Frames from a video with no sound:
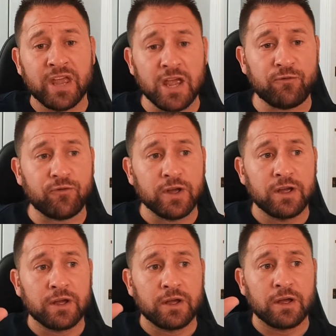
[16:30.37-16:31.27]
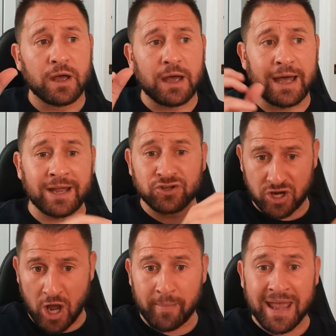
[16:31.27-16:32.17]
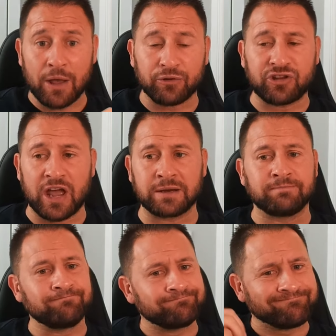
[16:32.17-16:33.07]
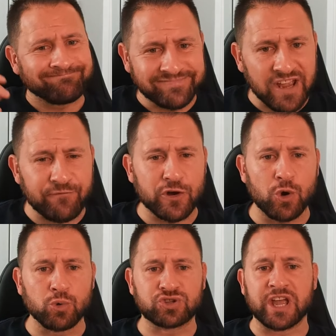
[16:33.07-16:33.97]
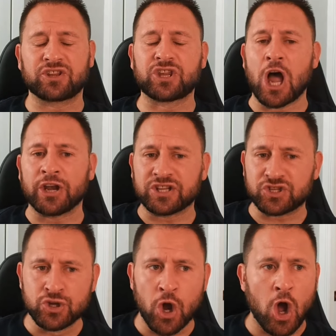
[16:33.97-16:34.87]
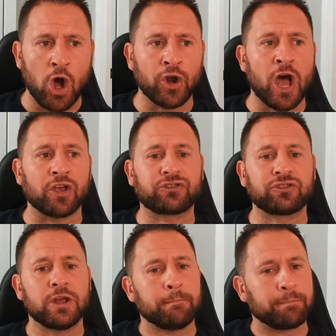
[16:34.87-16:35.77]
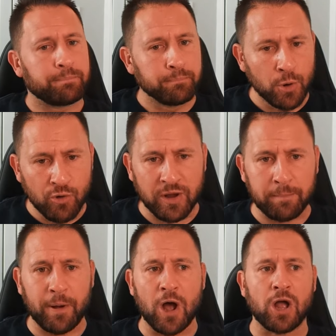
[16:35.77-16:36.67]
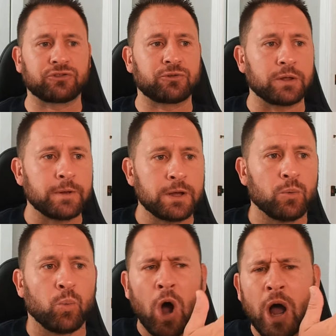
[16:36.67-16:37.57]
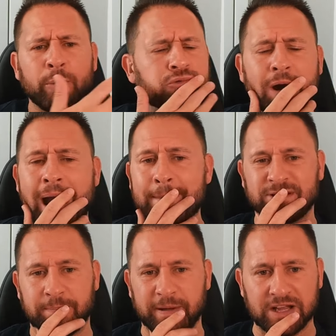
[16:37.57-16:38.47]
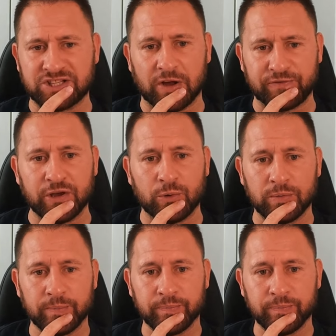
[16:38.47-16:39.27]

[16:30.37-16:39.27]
If Ange coming out saying, difficult to get done, it's not on us, moving parts, why would Ramsey be a tough deal?